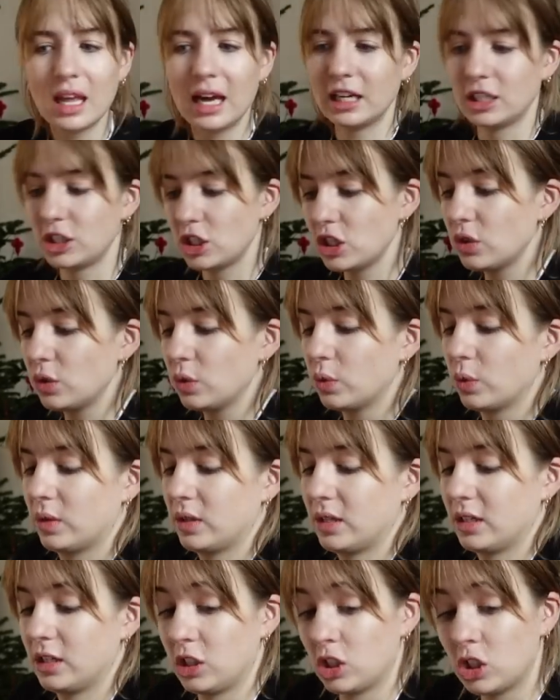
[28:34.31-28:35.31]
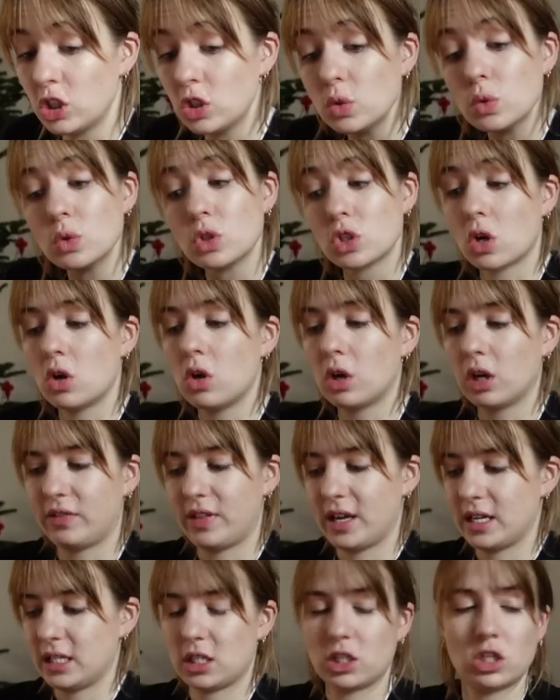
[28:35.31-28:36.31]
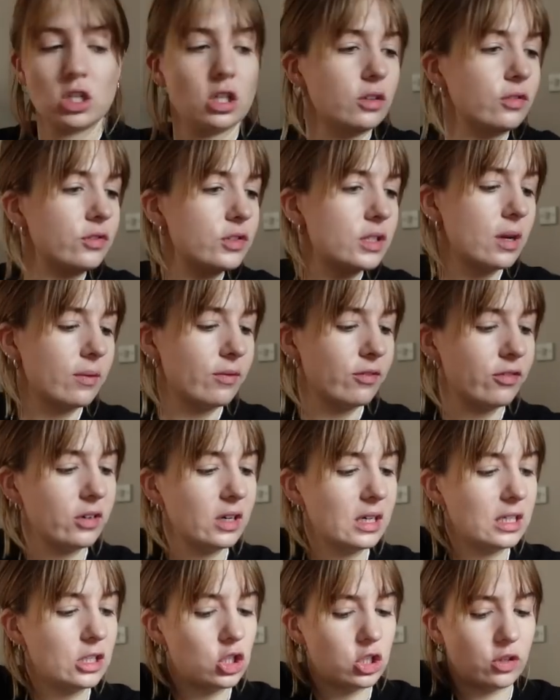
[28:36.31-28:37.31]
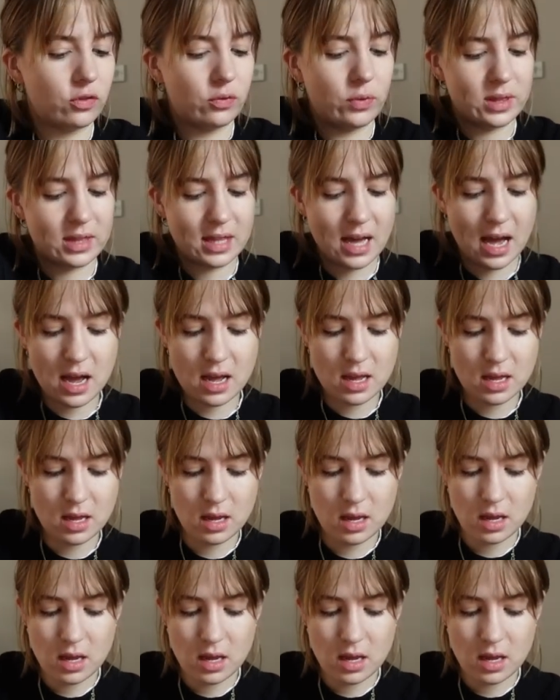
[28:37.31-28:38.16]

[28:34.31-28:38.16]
I do use all of their stuff, so I'm really chuffed with that.